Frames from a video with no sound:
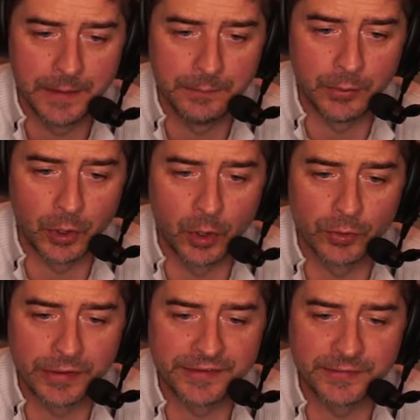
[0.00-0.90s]
But all
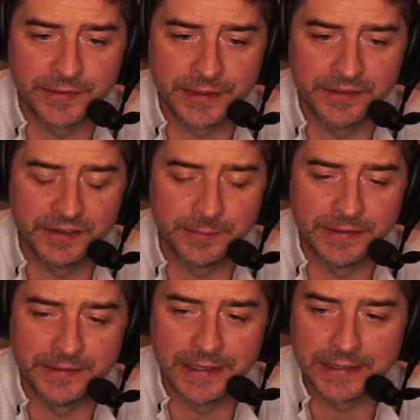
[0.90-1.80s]
the rest of the tanks have
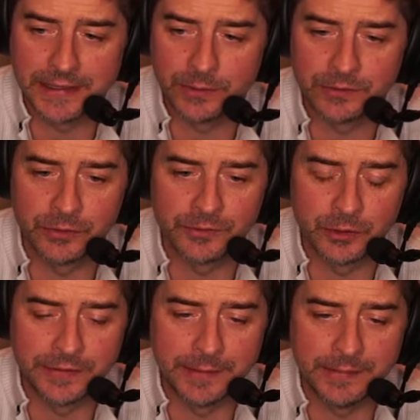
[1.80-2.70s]
been taken out, so there's
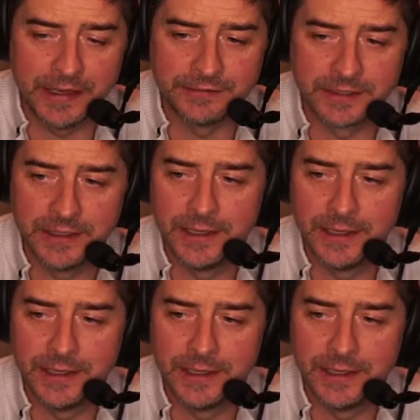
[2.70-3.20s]
only them left.